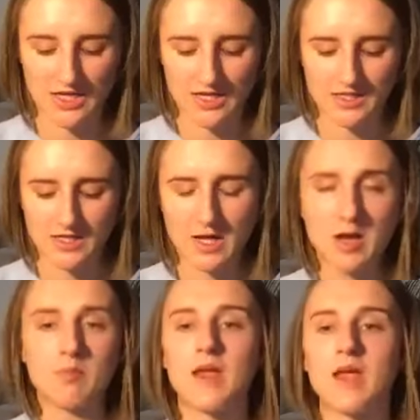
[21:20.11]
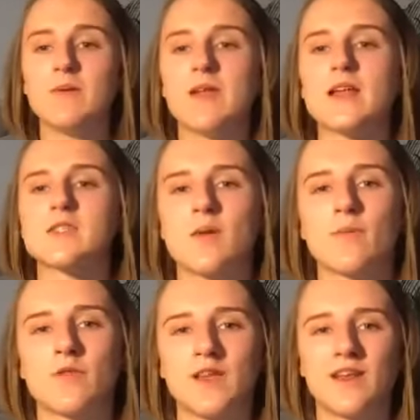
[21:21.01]
And maybe that's
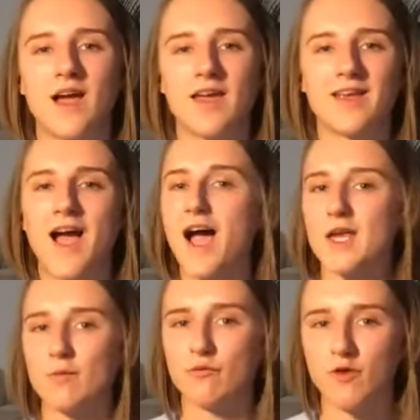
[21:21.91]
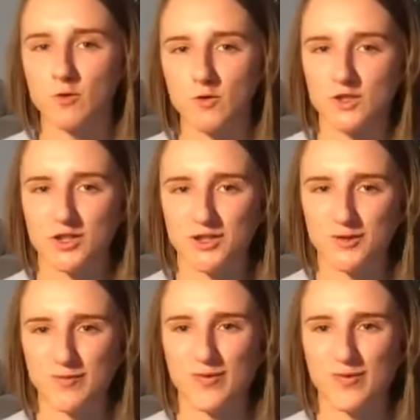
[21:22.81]
something like, I am focused,